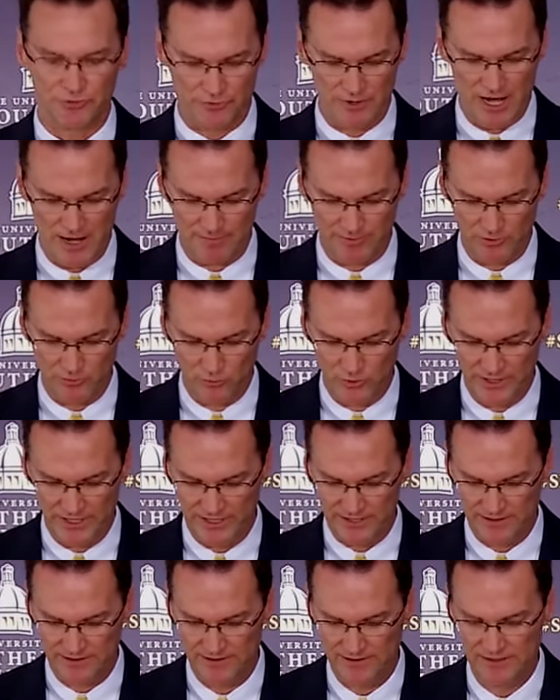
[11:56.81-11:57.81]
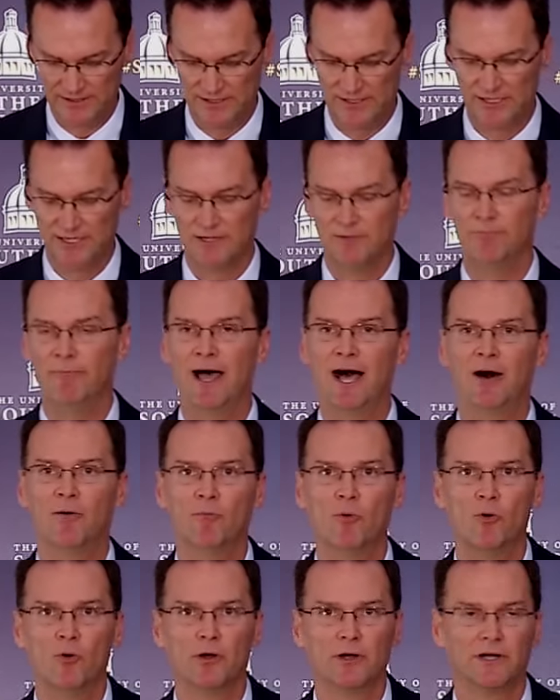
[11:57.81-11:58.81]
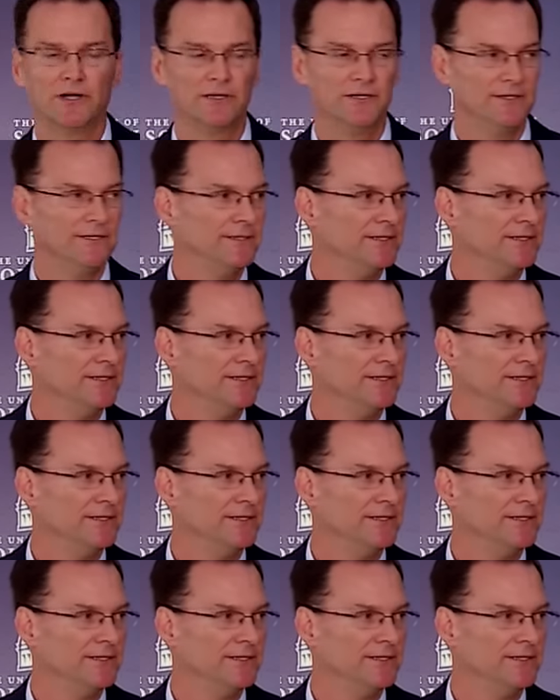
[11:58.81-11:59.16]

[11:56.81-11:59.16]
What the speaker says: Robert Witt, Mal Moore,